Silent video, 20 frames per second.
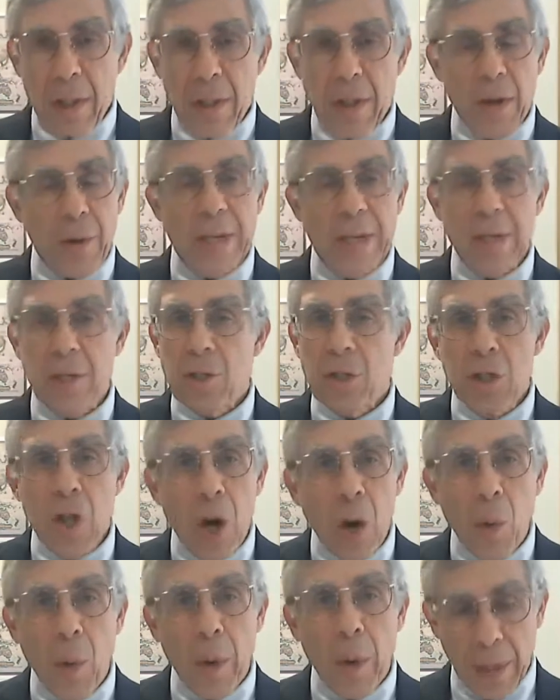There is
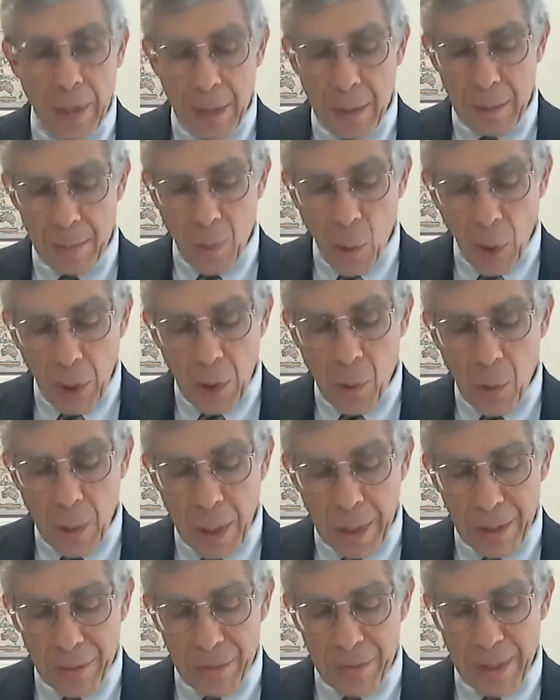no one more
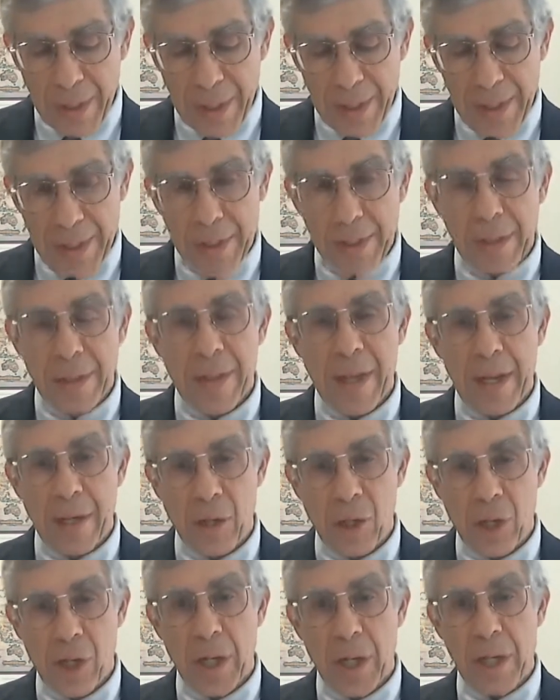qualified
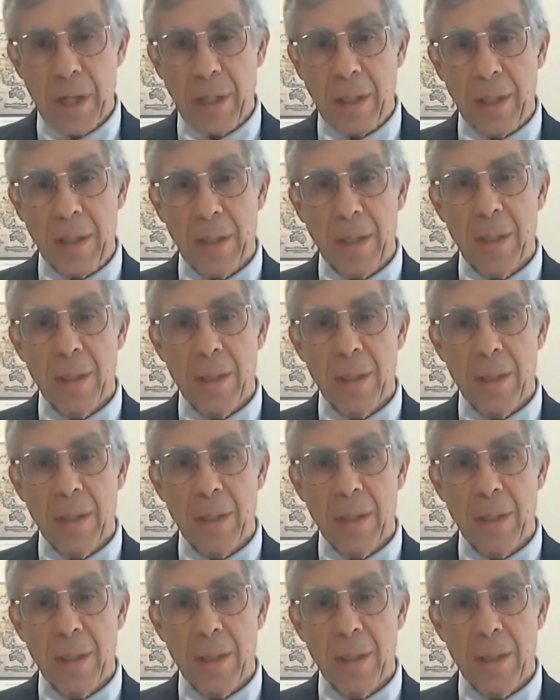than she